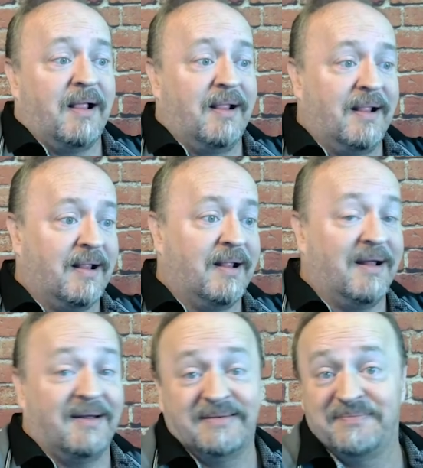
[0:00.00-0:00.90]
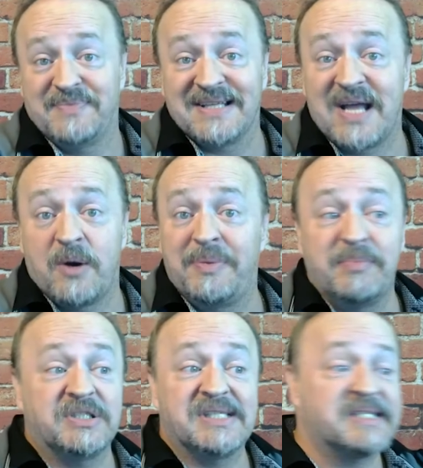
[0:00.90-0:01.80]
uh, that's how
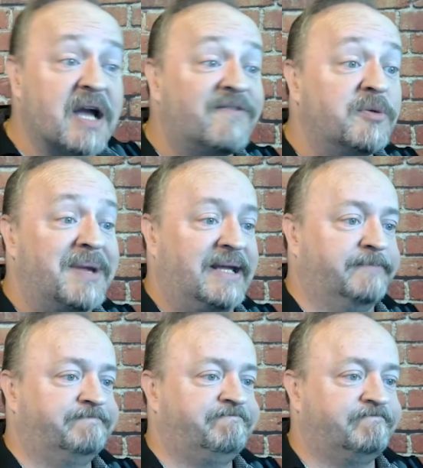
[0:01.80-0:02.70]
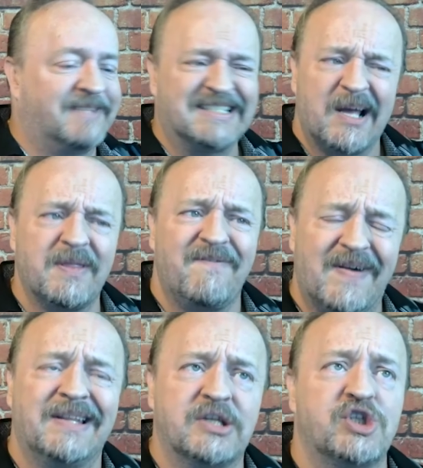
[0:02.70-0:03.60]
people discover me. That's how they
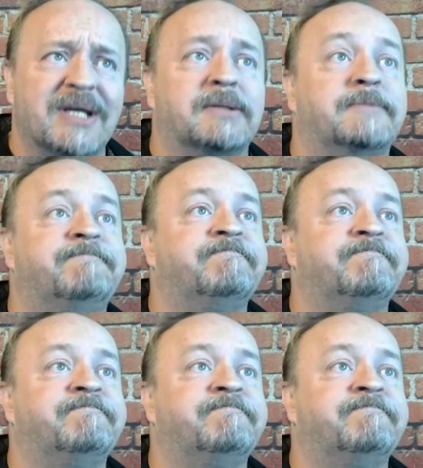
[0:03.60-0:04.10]
find the channel.